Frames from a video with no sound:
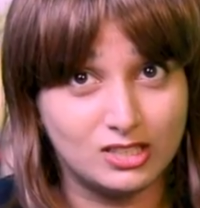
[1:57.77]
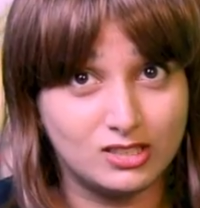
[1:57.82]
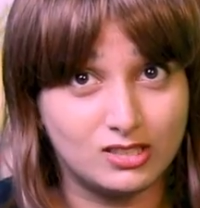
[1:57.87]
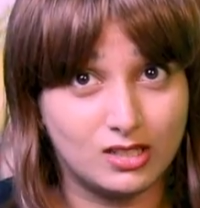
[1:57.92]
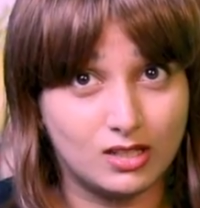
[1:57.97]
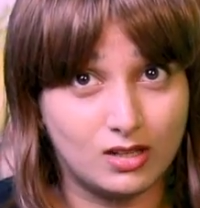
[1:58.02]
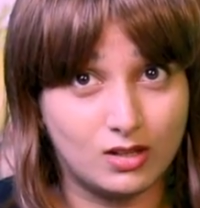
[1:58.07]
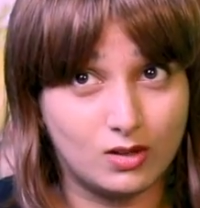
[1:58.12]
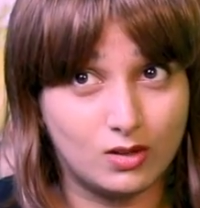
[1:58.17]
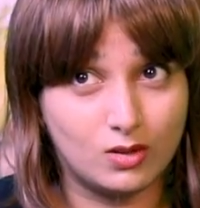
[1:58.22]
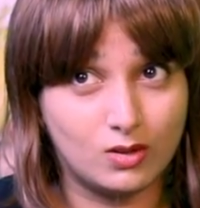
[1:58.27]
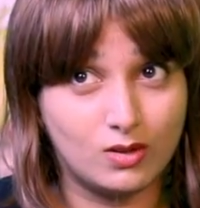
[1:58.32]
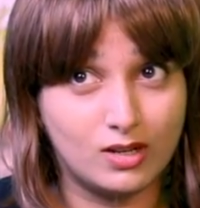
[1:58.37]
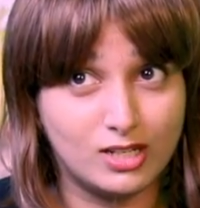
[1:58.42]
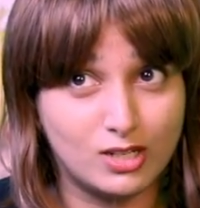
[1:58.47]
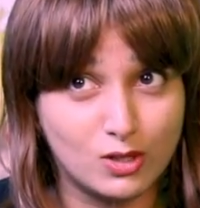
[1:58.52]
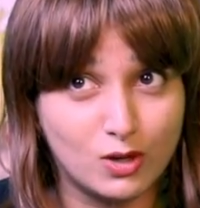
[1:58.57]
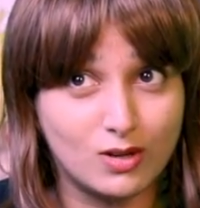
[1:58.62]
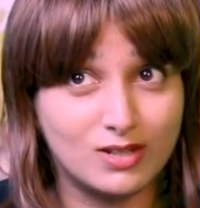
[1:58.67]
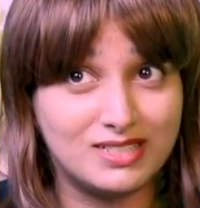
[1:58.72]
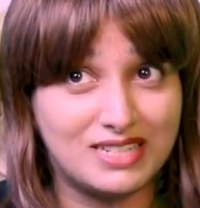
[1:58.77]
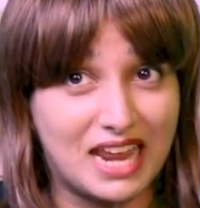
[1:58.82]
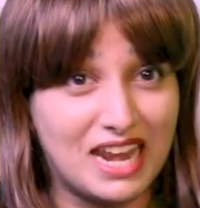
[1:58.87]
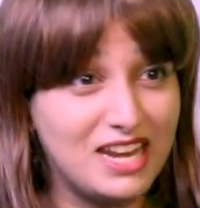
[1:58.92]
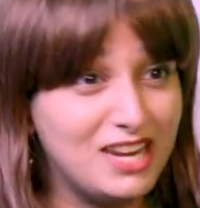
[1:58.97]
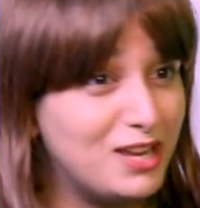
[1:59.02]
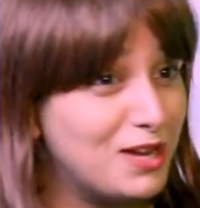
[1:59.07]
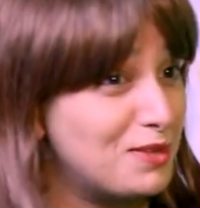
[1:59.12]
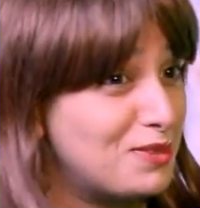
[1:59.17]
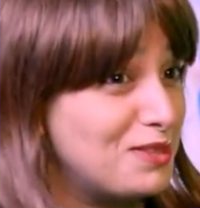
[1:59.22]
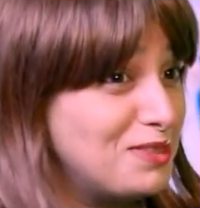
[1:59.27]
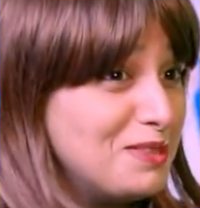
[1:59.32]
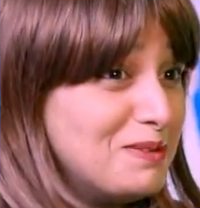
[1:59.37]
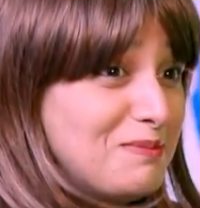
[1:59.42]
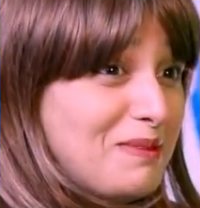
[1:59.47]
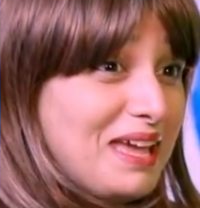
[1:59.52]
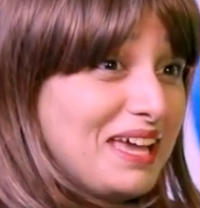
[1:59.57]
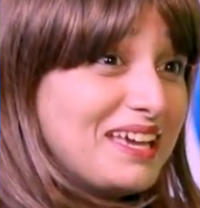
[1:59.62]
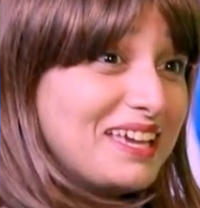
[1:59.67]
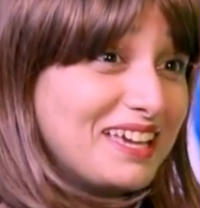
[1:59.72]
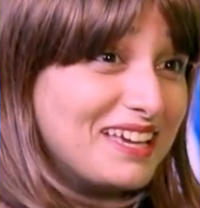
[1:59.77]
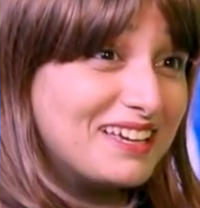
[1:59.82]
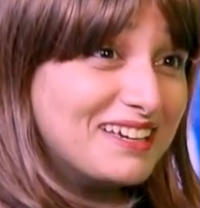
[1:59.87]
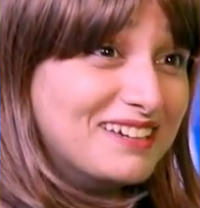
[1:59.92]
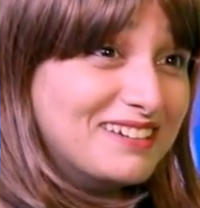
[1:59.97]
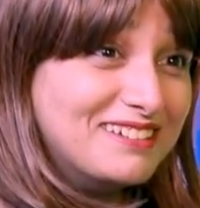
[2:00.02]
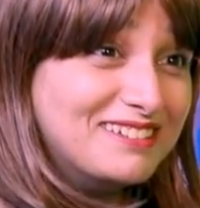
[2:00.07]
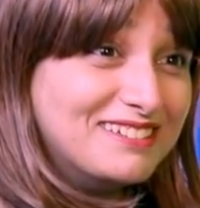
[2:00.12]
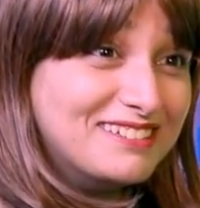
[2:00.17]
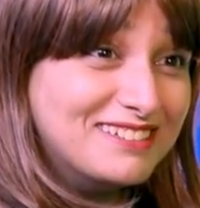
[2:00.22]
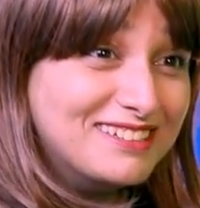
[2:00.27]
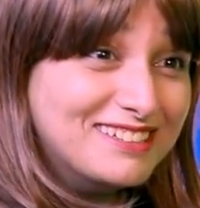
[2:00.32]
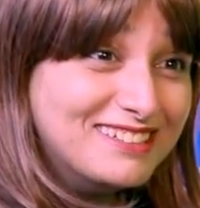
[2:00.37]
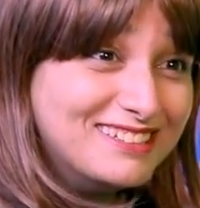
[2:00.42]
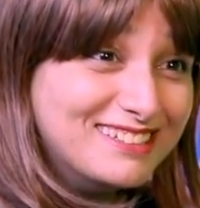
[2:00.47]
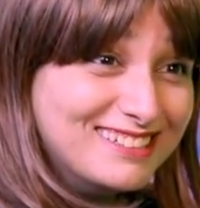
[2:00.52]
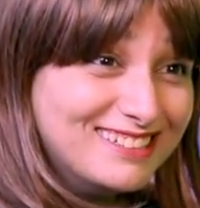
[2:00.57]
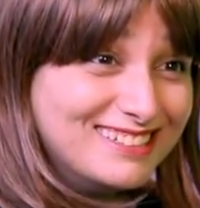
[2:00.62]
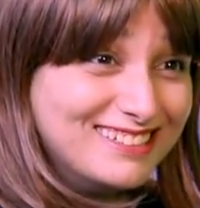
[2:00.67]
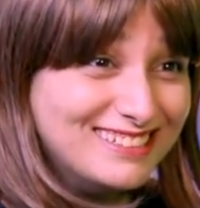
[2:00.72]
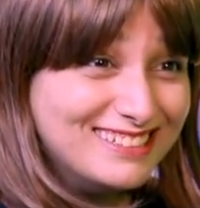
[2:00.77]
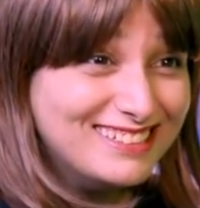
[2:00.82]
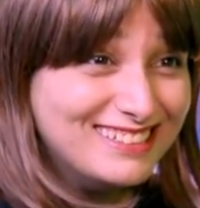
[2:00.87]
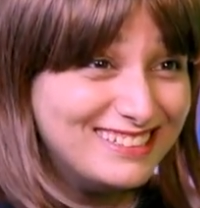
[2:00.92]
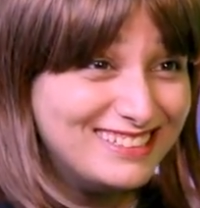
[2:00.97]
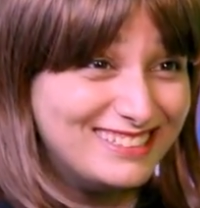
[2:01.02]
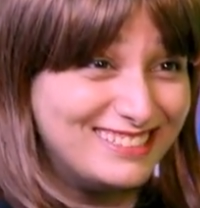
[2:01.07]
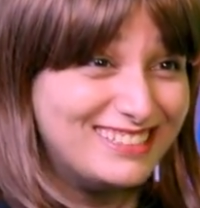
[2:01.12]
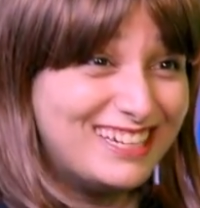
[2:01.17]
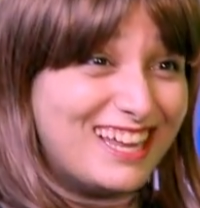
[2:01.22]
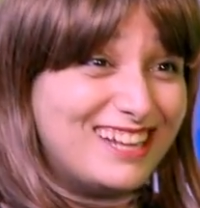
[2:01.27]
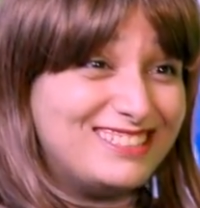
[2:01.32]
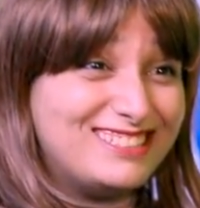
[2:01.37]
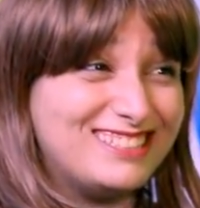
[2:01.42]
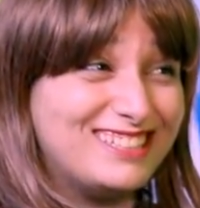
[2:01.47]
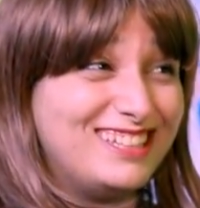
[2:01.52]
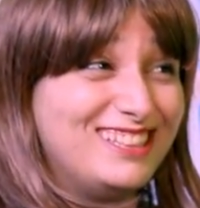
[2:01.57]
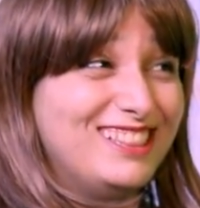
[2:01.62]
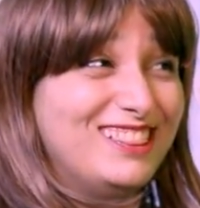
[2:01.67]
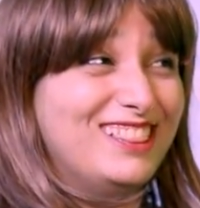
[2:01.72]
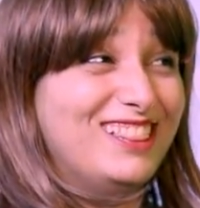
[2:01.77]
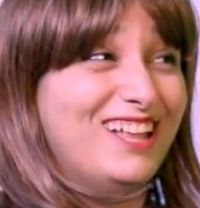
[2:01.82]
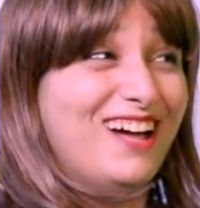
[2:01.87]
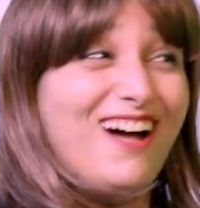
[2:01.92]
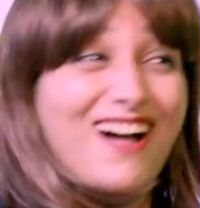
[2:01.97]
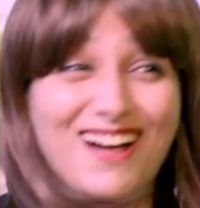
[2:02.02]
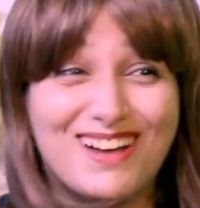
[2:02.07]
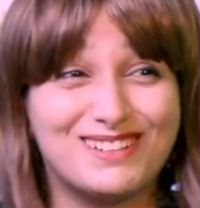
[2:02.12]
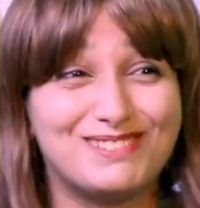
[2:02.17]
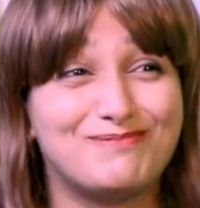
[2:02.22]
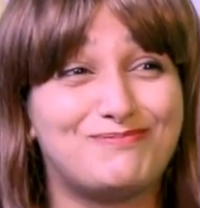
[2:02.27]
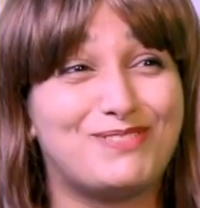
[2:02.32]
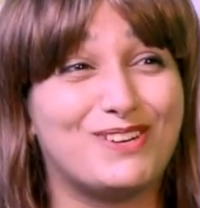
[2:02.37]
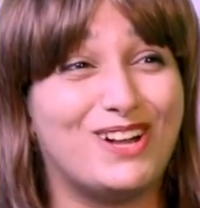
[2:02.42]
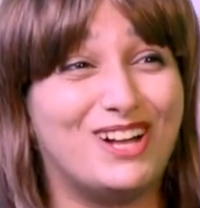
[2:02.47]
So it took 10 years in the making. That's a long